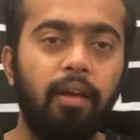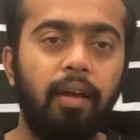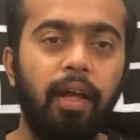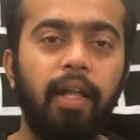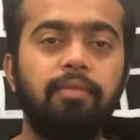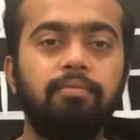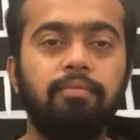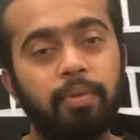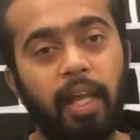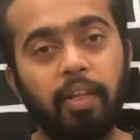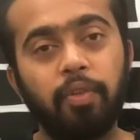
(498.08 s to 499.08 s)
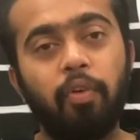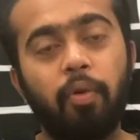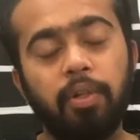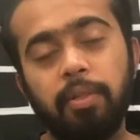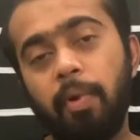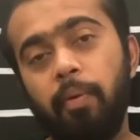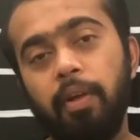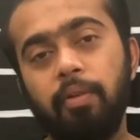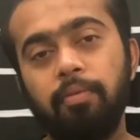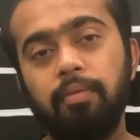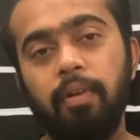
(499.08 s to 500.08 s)
And thank you for watching my video.
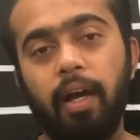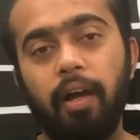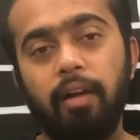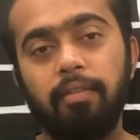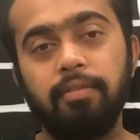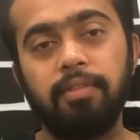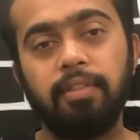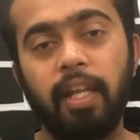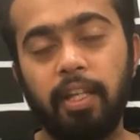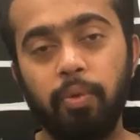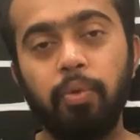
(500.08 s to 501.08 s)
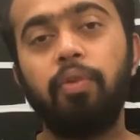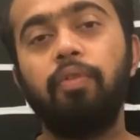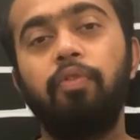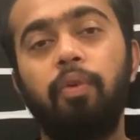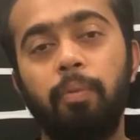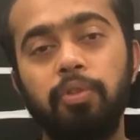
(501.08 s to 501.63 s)
Stay tuned for more